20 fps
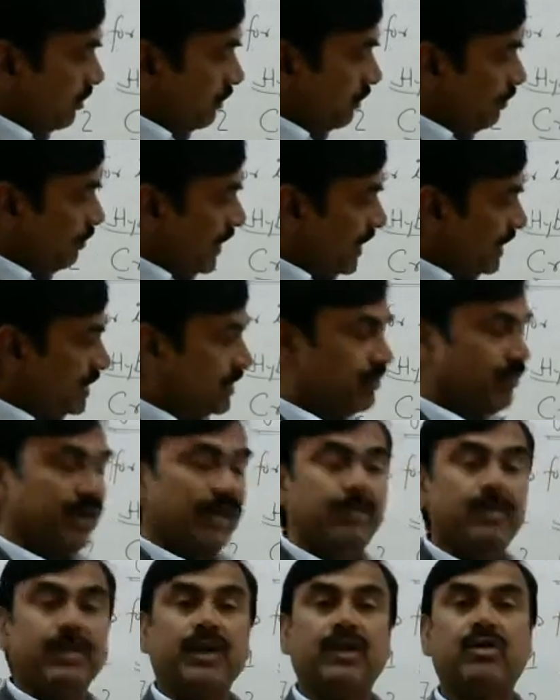pulse
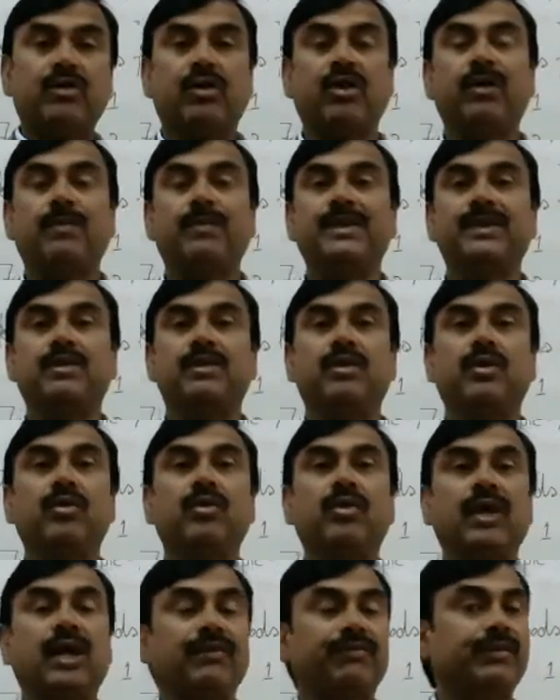family crop is
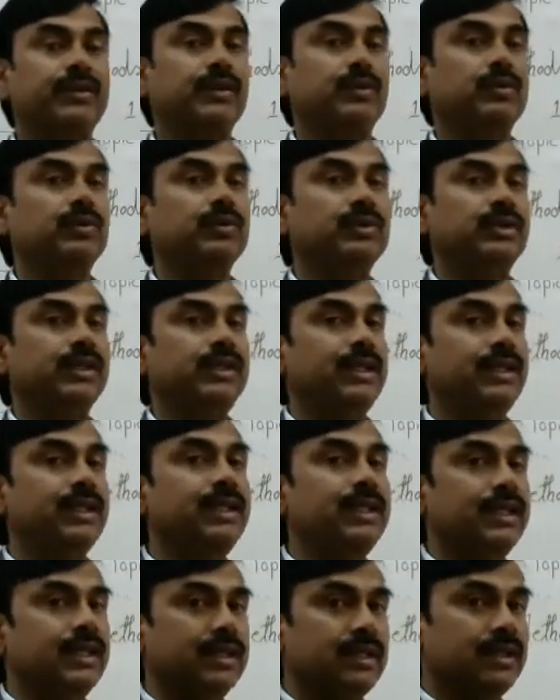grown after 2-3
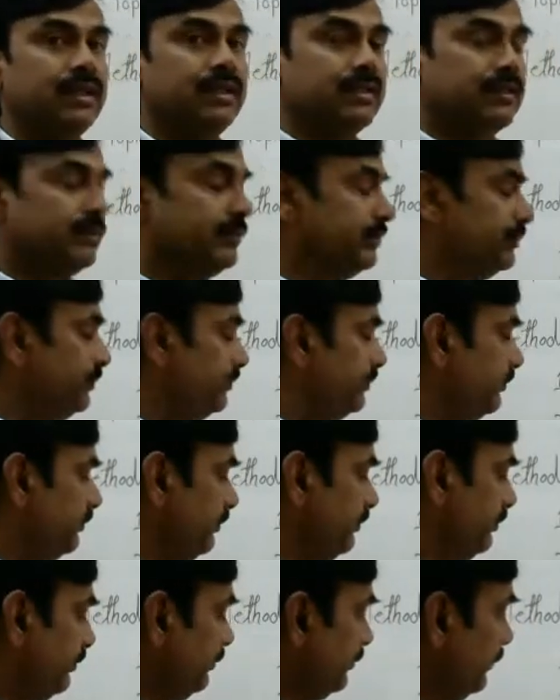years,
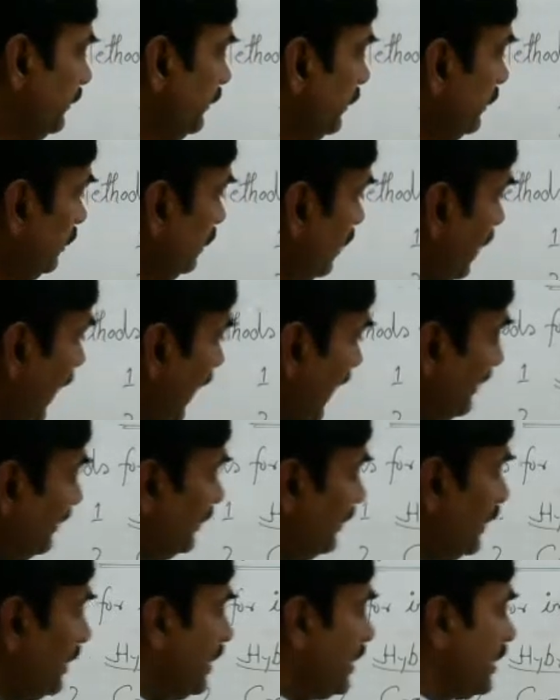and
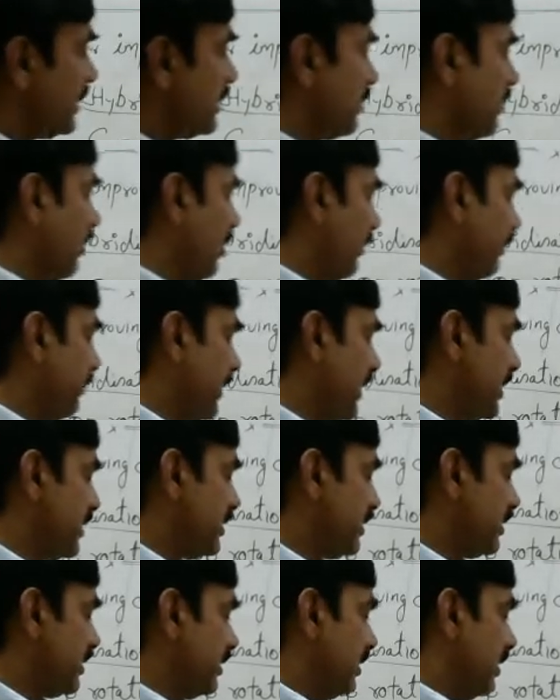these
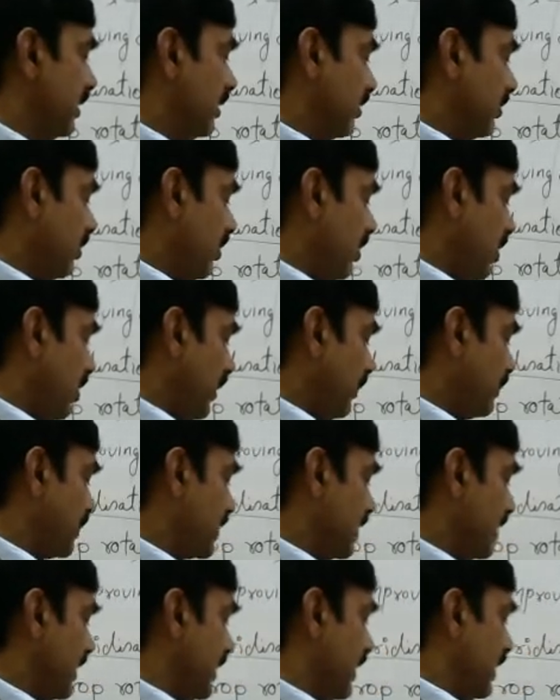
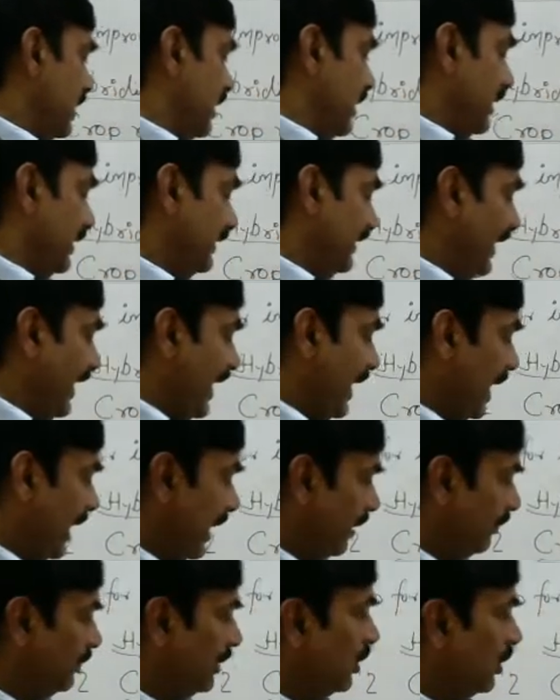crops, they
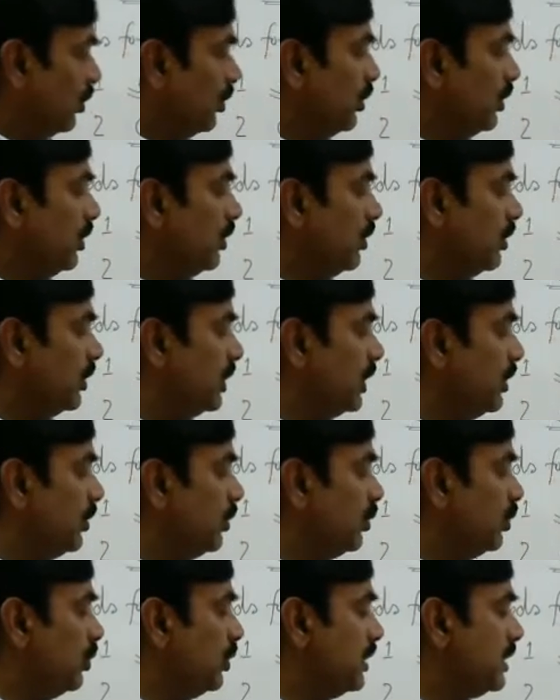have the root
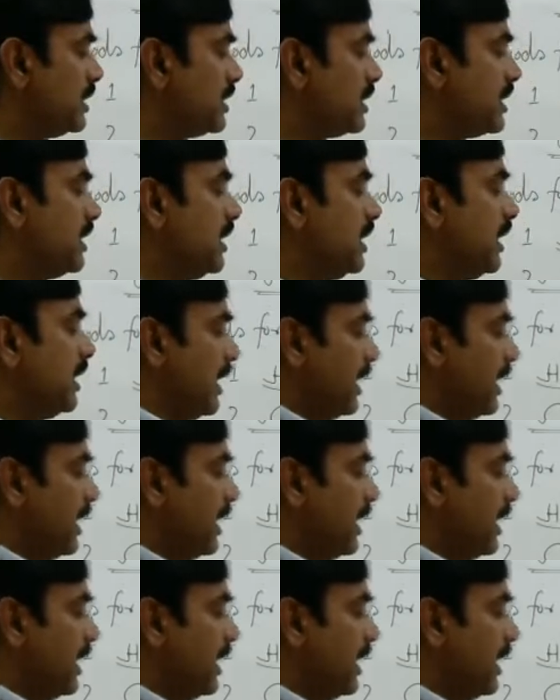nodules.